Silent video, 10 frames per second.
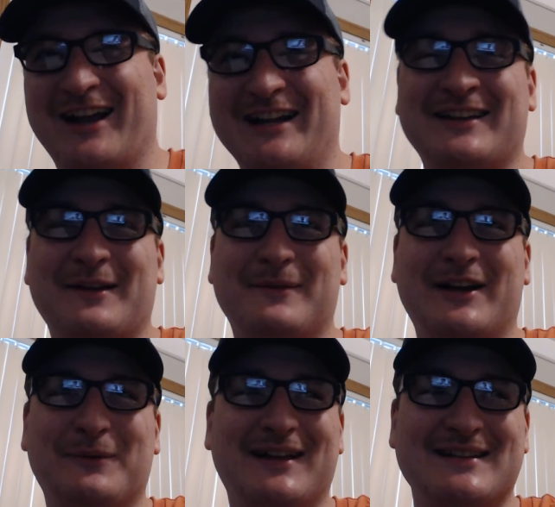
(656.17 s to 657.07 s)
anytime
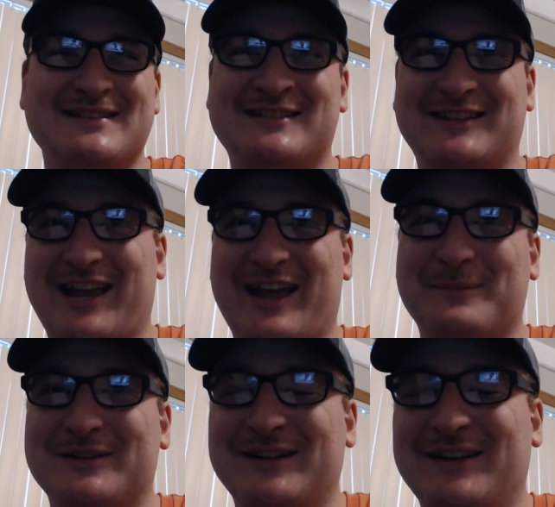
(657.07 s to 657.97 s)
anyone gets
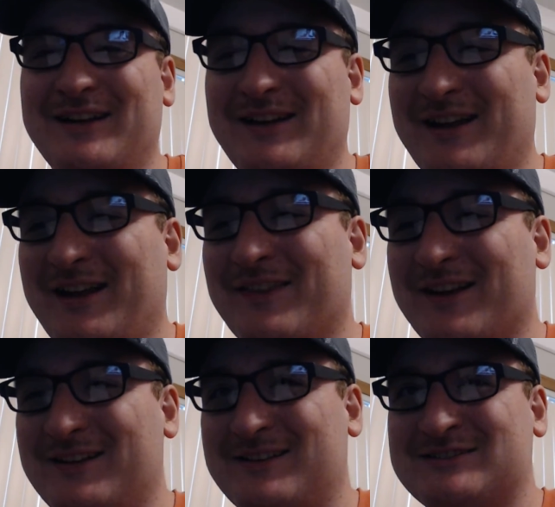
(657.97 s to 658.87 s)
stabbed in
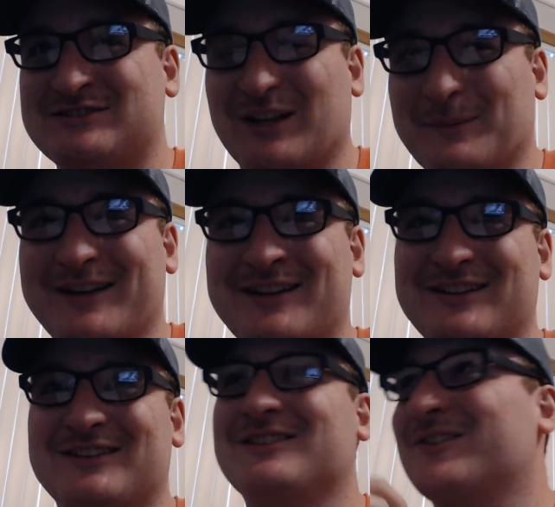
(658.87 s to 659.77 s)
the stomach
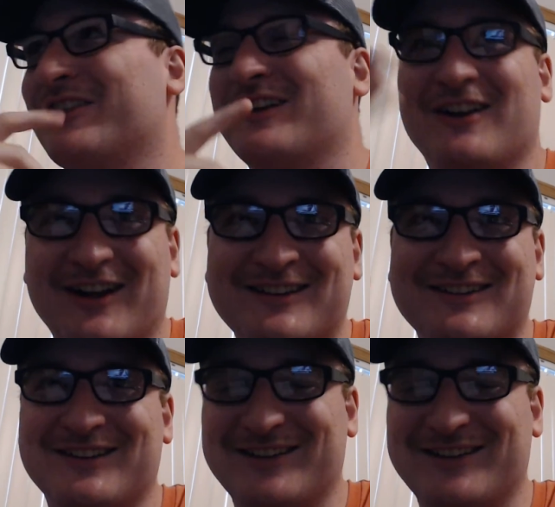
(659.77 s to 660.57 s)
or the gut